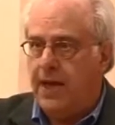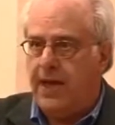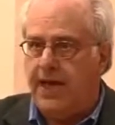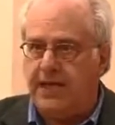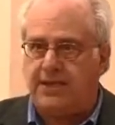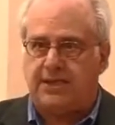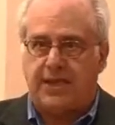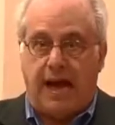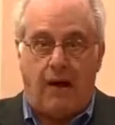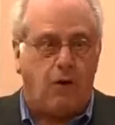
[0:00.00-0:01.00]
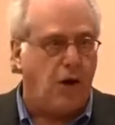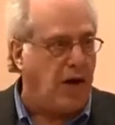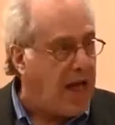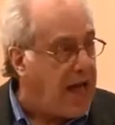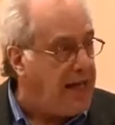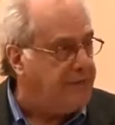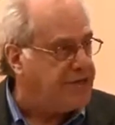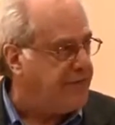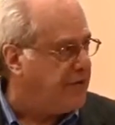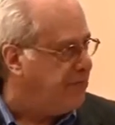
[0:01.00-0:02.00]
It's our
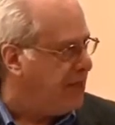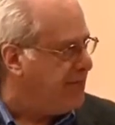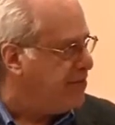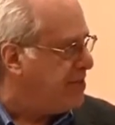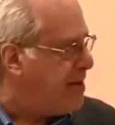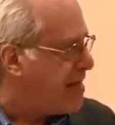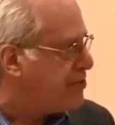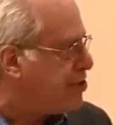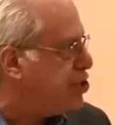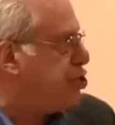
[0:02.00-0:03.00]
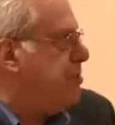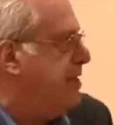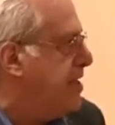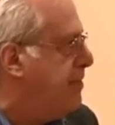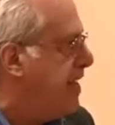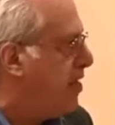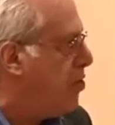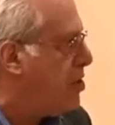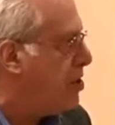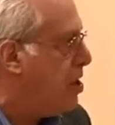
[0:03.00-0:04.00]
lives. If you believe in democracy, it should have been done there
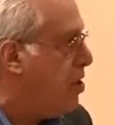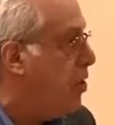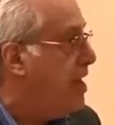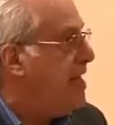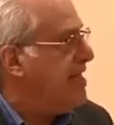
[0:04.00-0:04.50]
long ago.